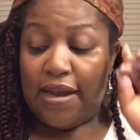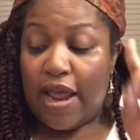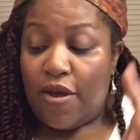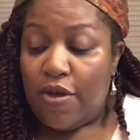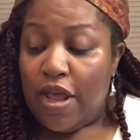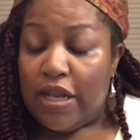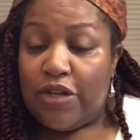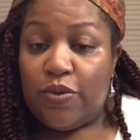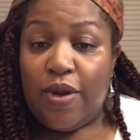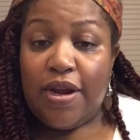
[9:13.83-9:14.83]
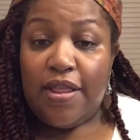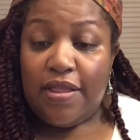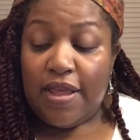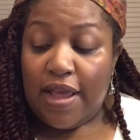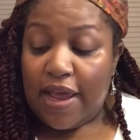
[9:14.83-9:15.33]
Now, there's one other
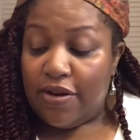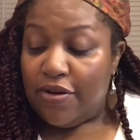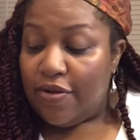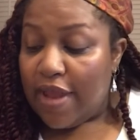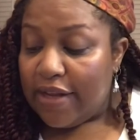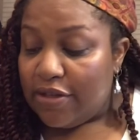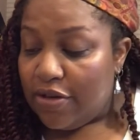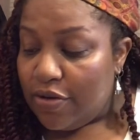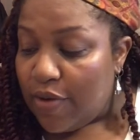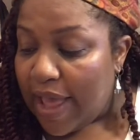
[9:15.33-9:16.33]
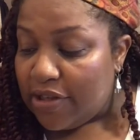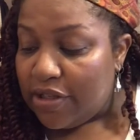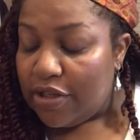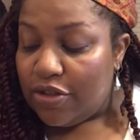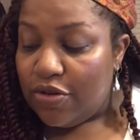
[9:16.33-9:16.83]
thing I do like to do,
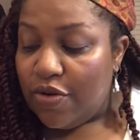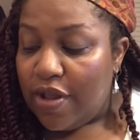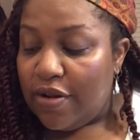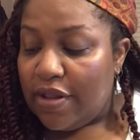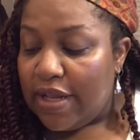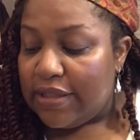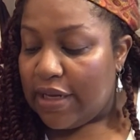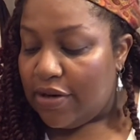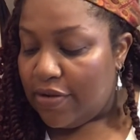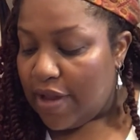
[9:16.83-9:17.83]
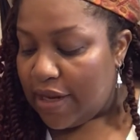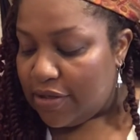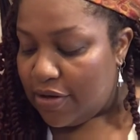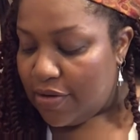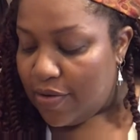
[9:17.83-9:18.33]
actually two other things I do like
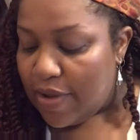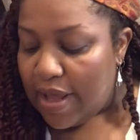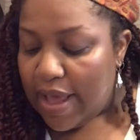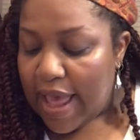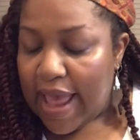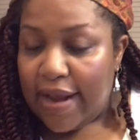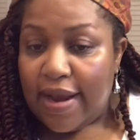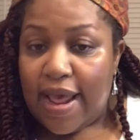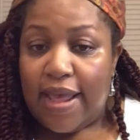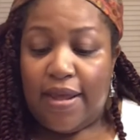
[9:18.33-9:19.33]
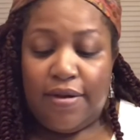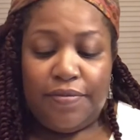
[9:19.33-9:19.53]
to do at night